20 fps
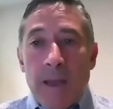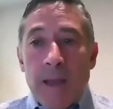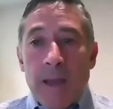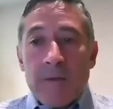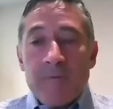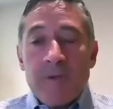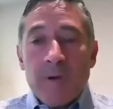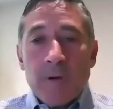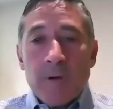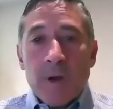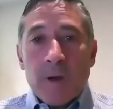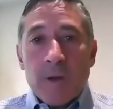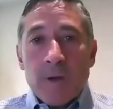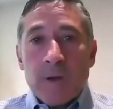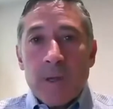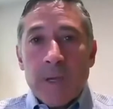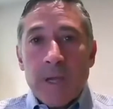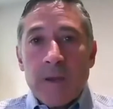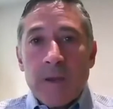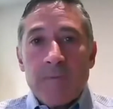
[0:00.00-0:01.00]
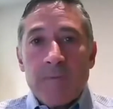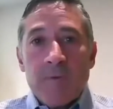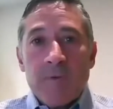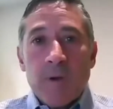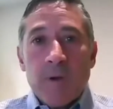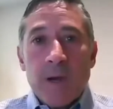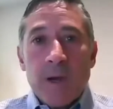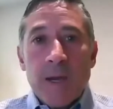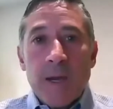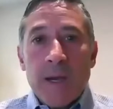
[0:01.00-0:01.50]
And then if you're
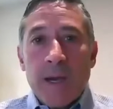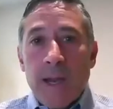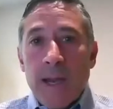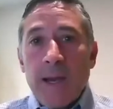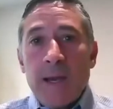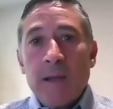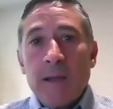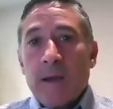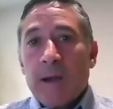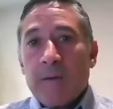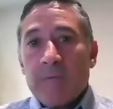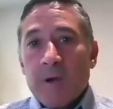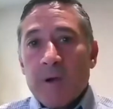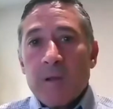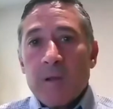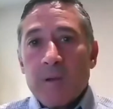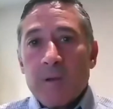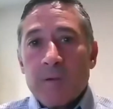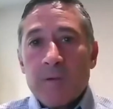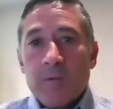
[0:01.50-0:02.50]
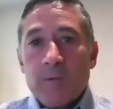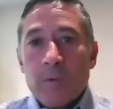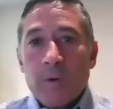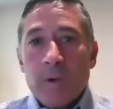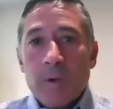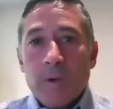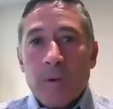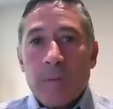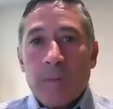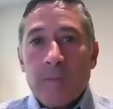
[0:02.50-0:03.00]
in any kind of a closed
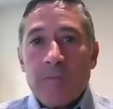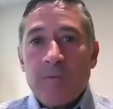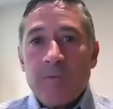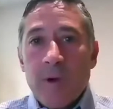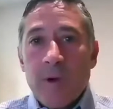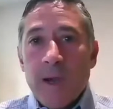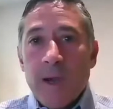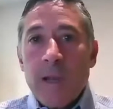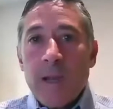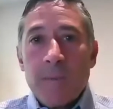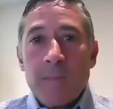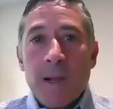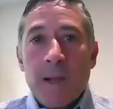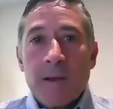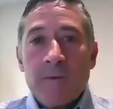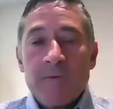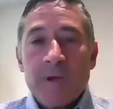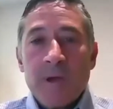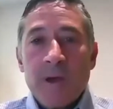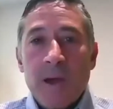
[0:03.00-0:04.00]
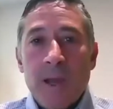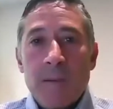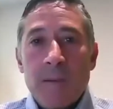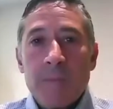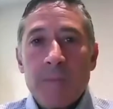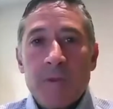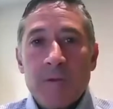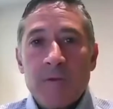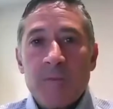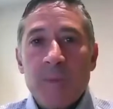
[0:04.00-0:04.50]
room for any amount of
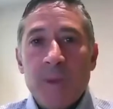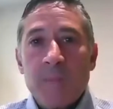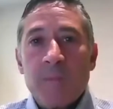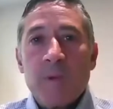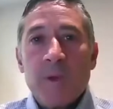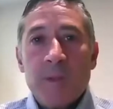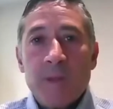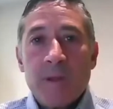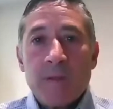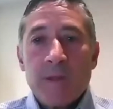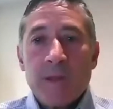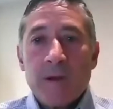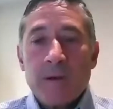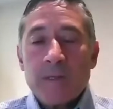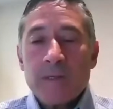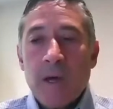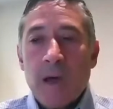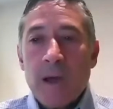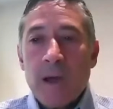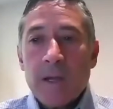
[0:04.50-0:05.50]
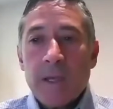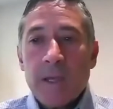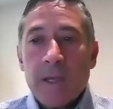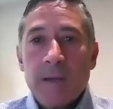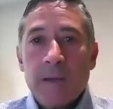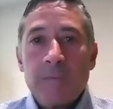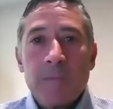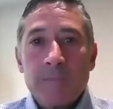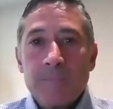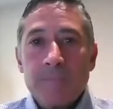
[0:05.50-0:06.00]
time and there's people in there that are
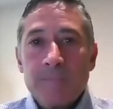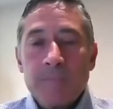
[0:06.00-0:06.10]
talking